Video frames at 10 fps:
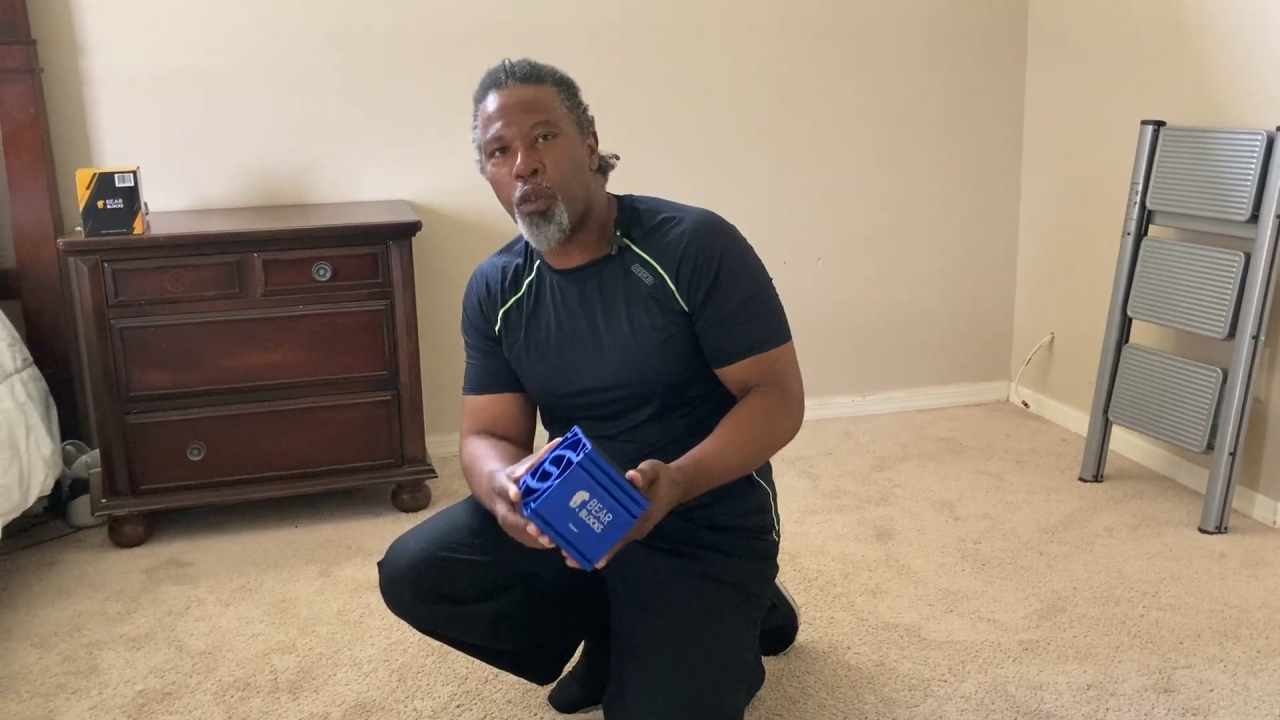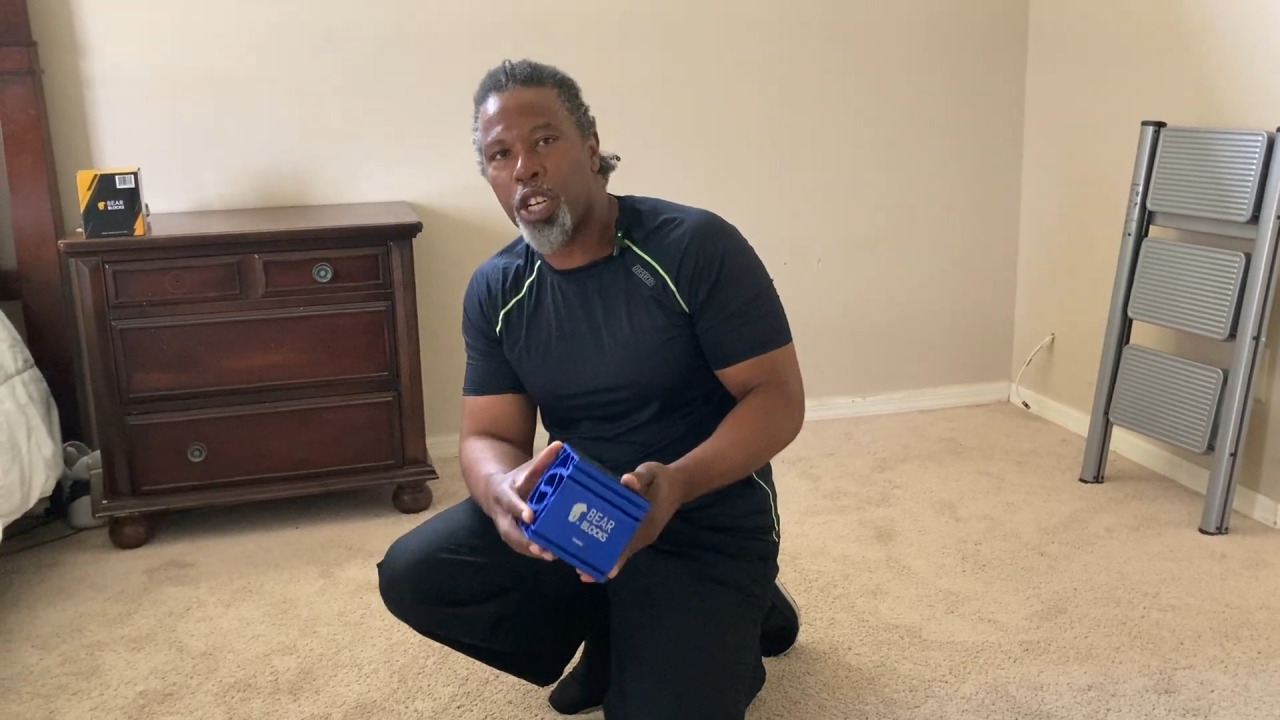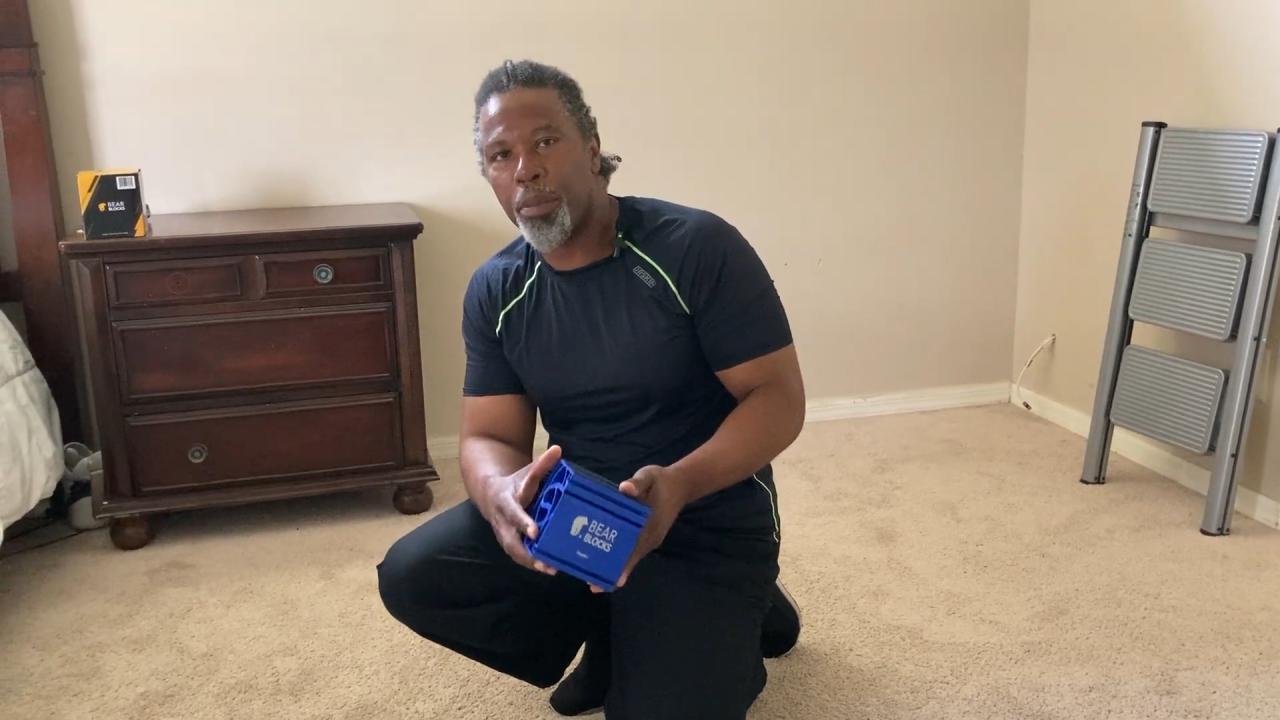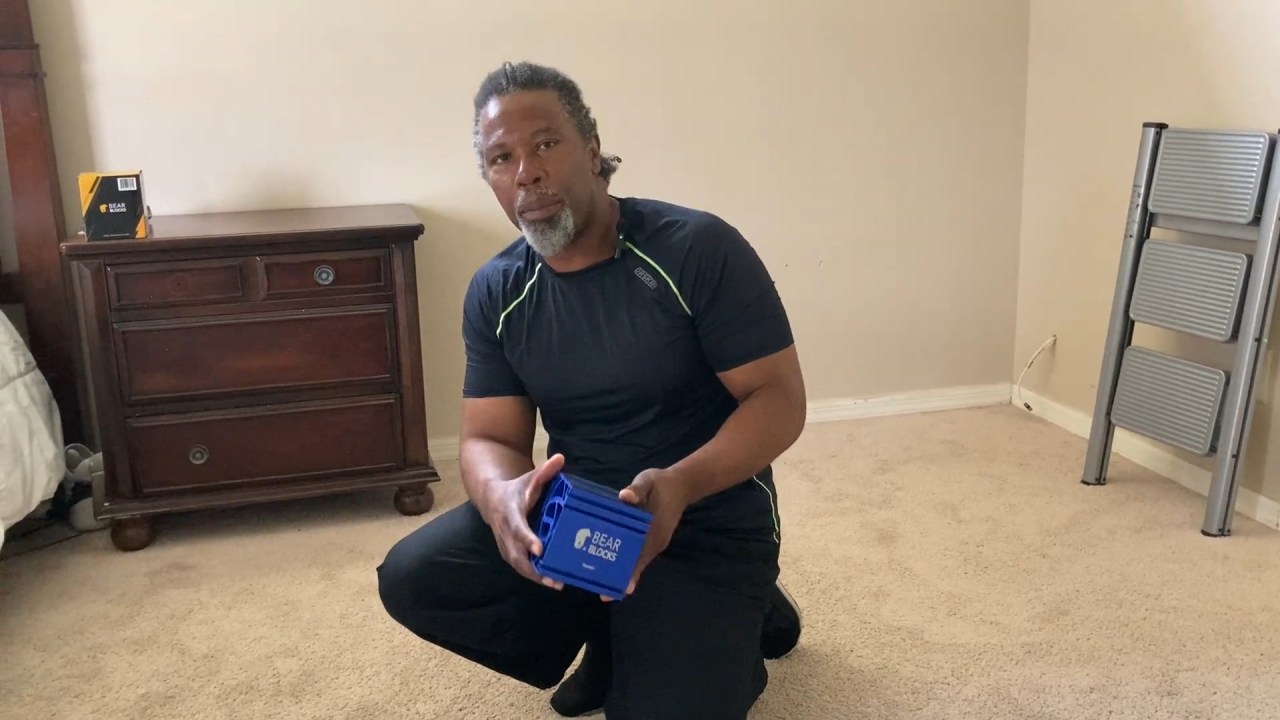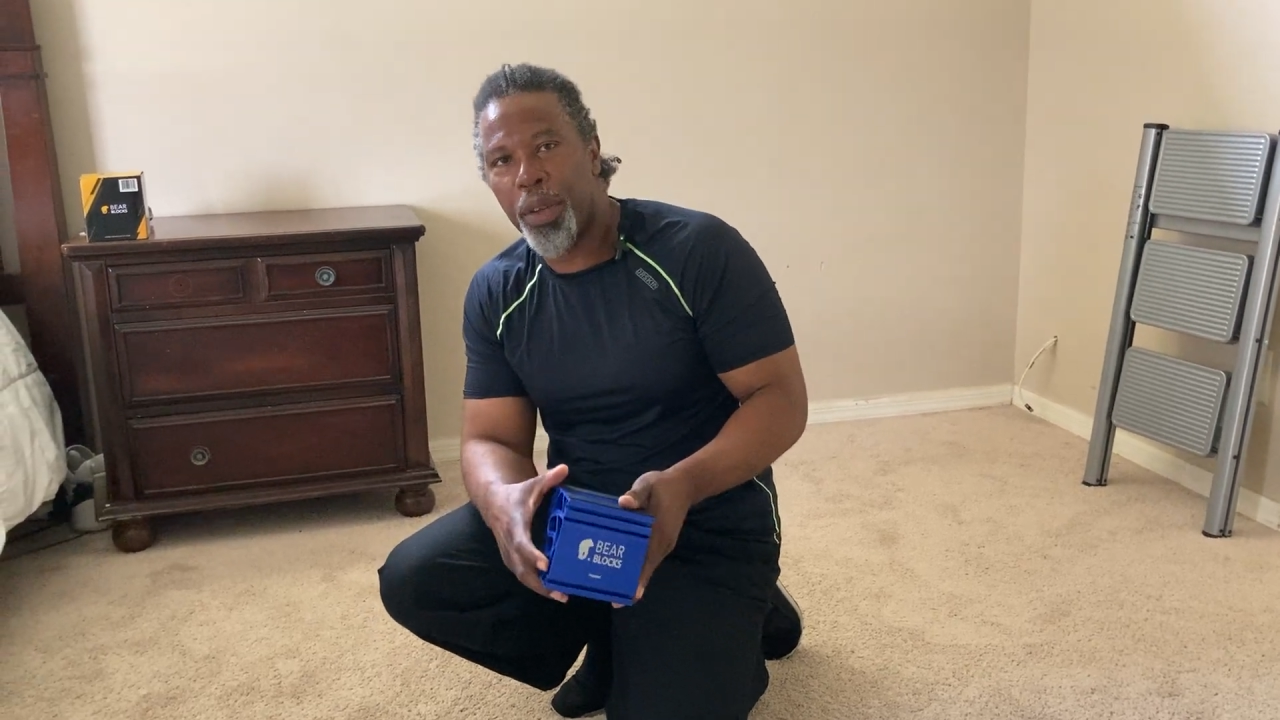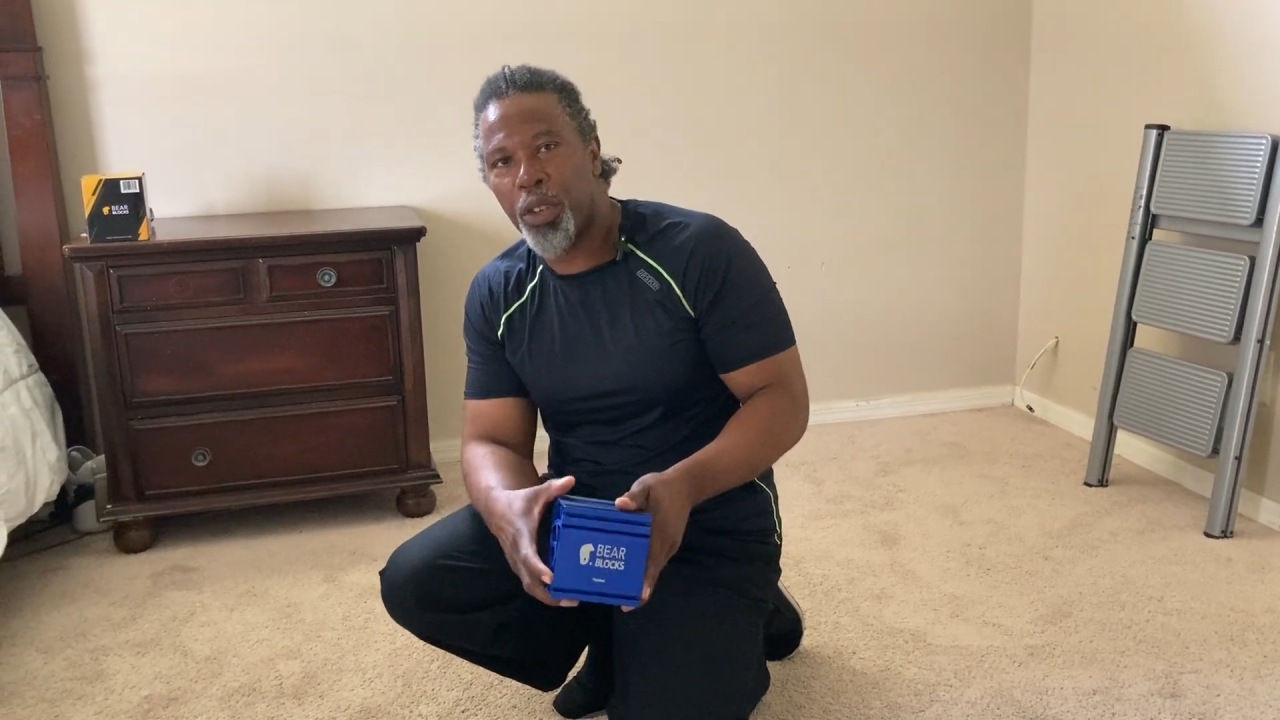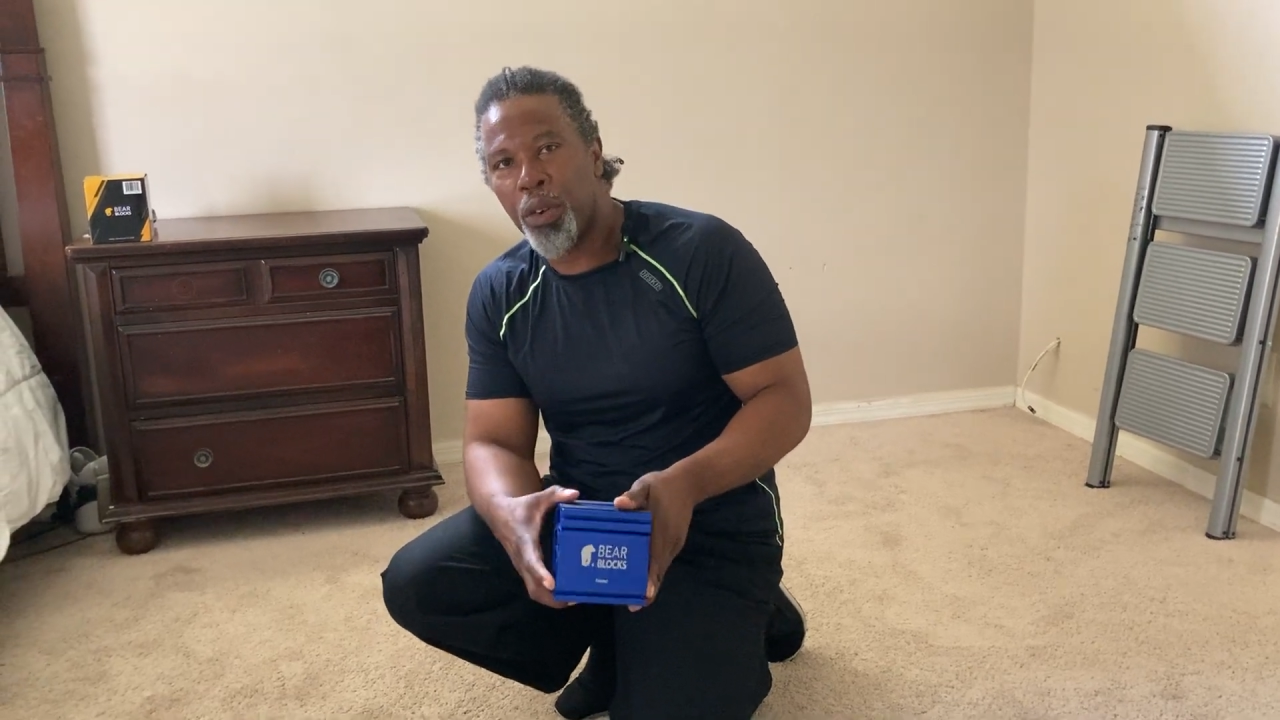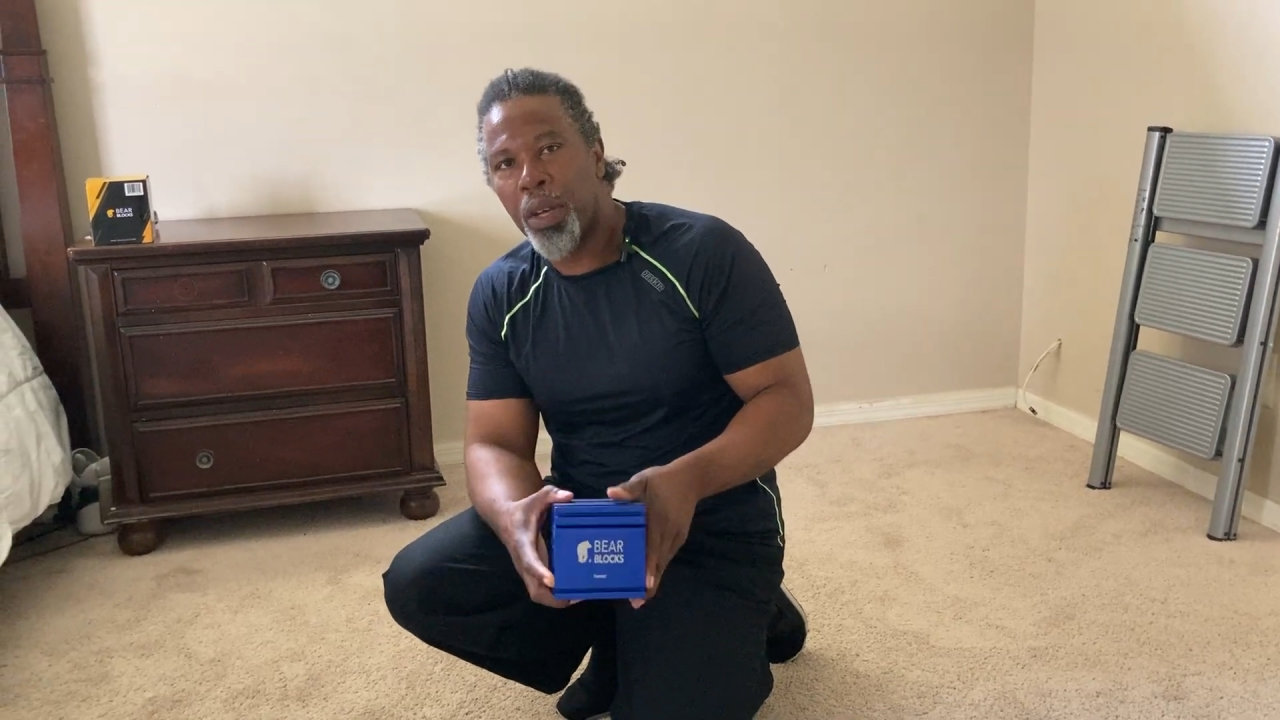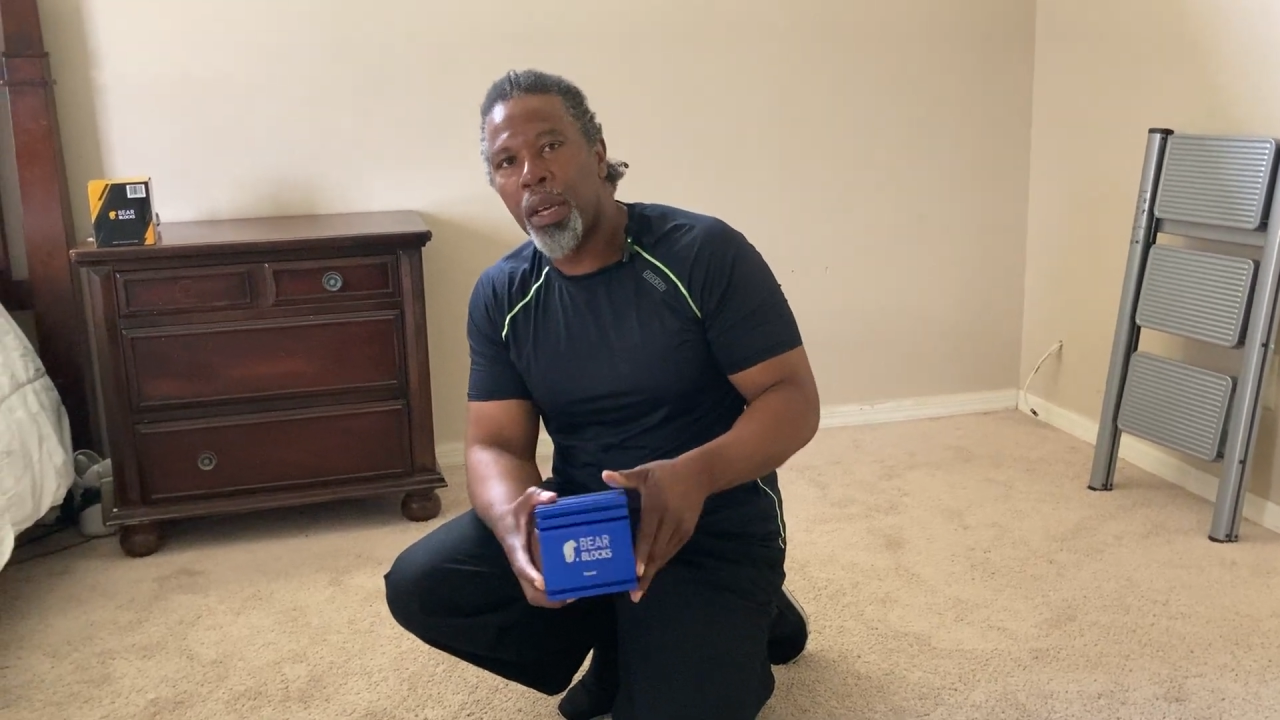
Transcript: watching my video,